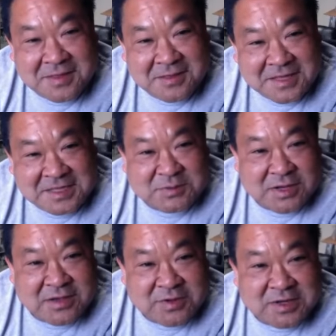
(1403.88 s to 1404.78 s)
that's
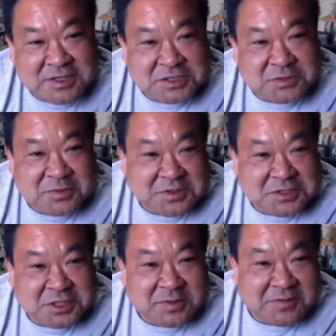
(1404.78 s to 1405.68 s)
probably what it
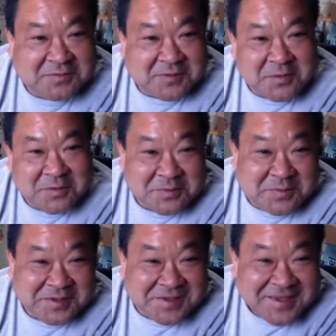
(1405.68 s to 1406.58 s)
should have been flowing to
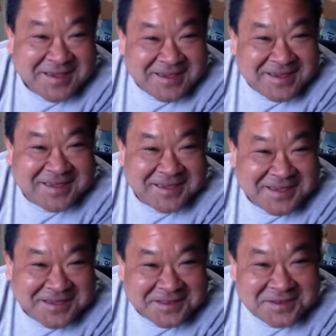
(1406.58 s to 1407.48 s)
be
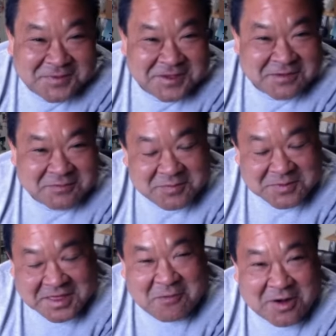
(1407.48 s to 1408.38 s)
to begin with. But
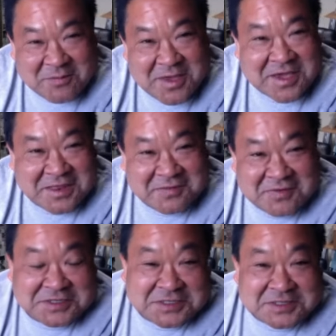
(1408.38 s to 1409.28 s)
they want to make it
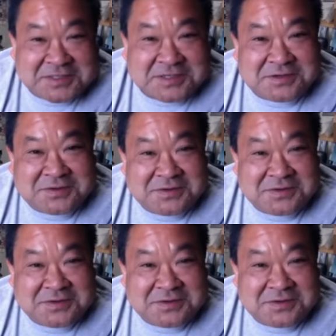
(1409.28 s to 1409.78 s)
efficient, so